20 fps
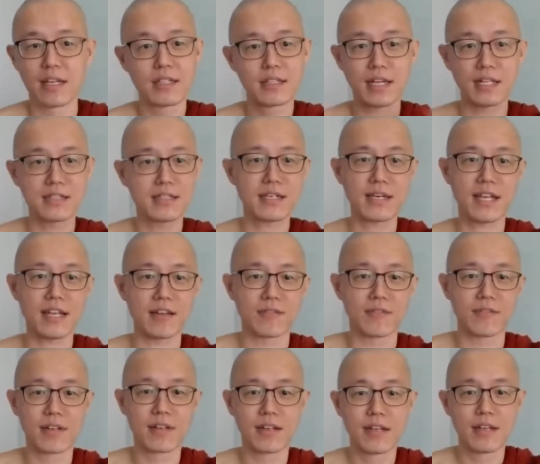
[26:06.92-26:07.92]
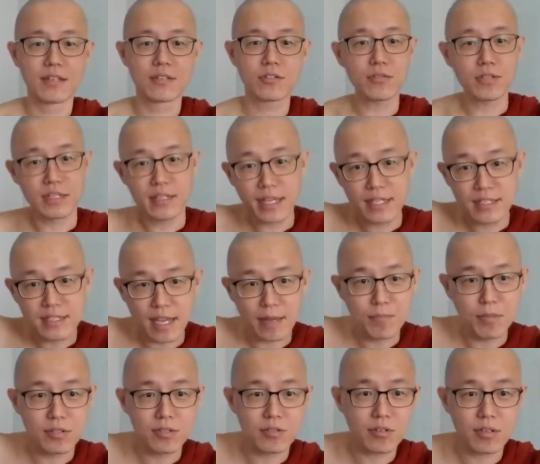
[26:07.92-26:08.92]
Nothing left. So the next
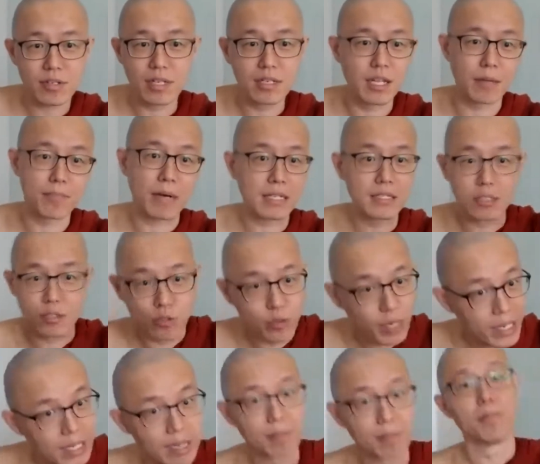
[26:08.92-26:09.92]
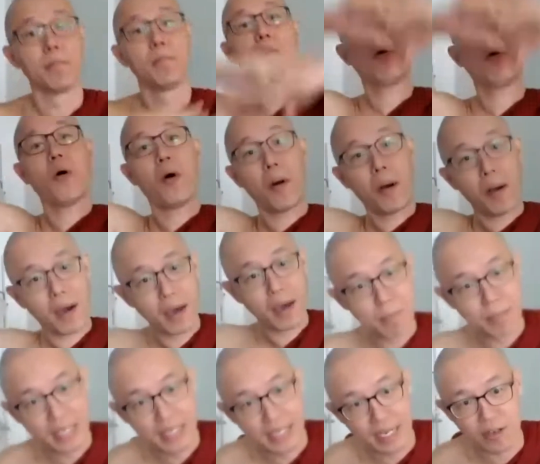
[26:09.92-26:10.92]
episode, they must create a
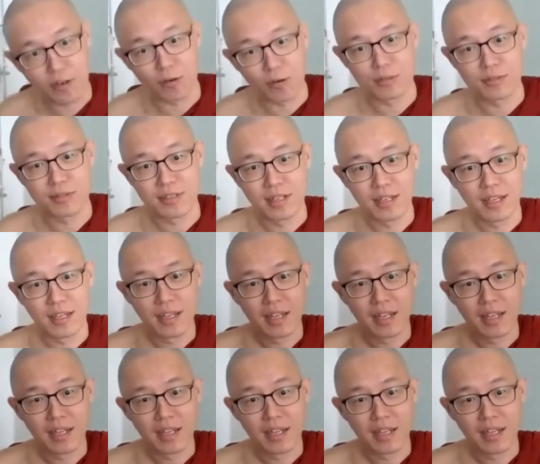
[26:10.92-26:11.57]
bigger ghost.